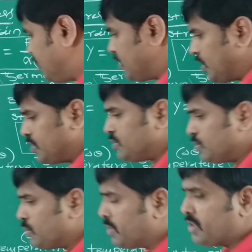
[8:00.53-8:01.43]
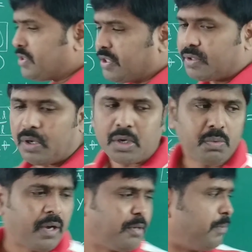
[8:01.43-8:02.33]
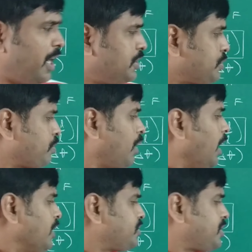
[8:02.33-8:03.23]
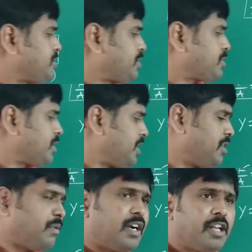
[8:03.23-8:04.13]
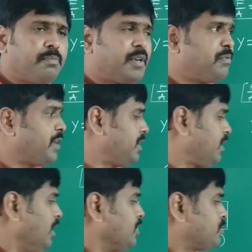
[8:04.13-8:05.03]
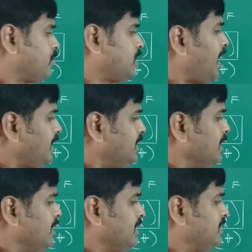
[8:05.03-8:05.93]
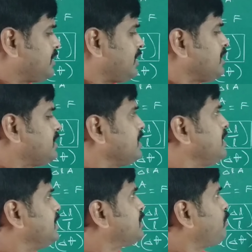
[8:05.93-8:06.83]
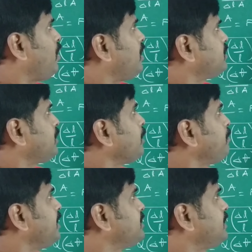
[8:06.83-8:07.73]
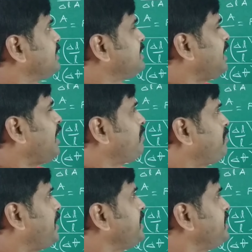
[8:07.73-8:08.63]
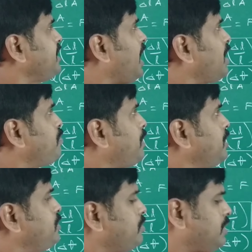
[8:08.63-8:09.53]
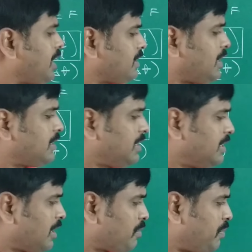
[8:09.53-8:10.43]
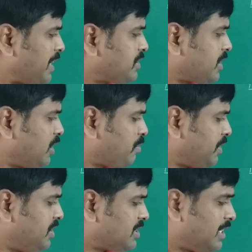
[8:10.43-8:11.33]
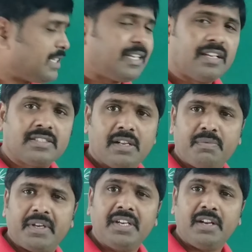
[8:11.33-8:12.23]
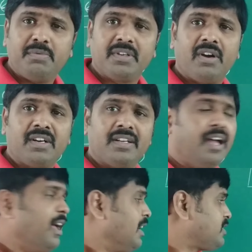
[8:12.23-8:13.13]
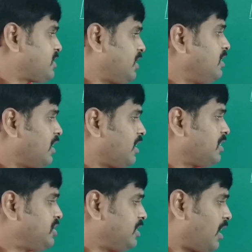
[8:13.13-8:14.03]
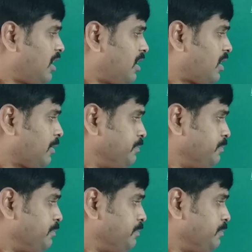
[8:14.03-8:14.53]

that is U, is equal to 1 by 2 stress square divided by y. So that stress is what? Thermal stress y alpha into delta t. Here y square y is get cancelled. Finally we got strain energy or